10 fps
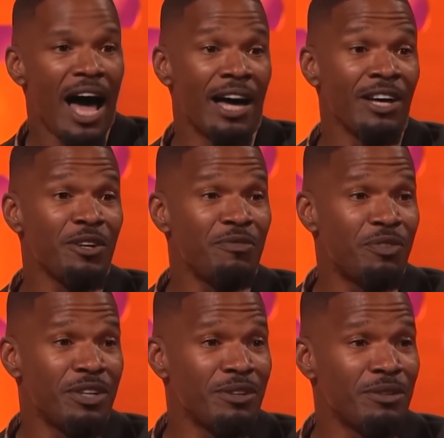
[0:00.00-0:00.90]
I could
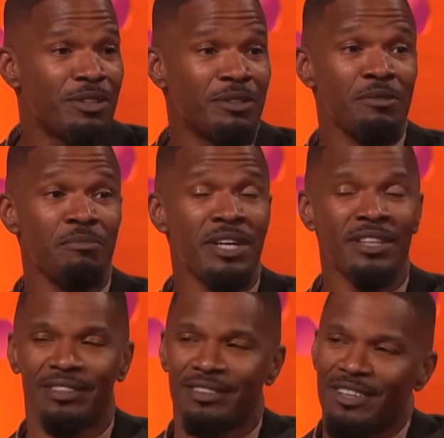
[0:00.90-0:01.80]
feel the
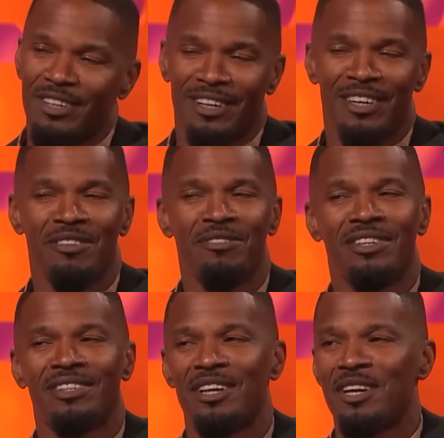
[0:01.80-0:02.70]
mist
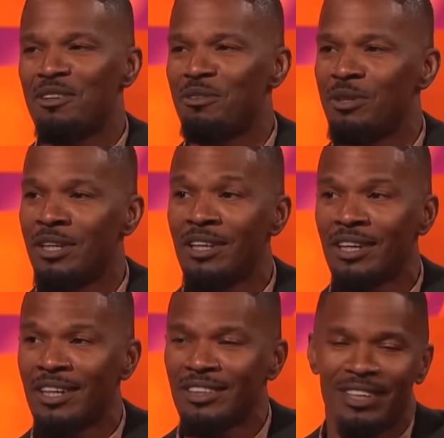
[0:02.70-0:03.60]
every time we
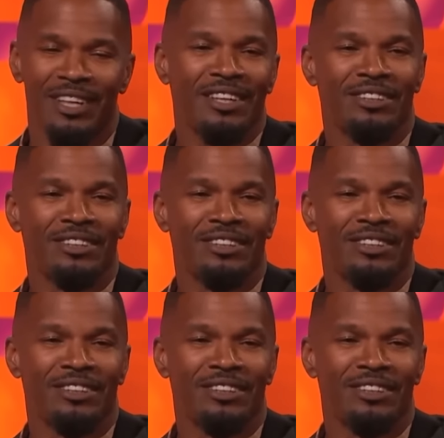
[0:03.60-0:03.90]
kiss.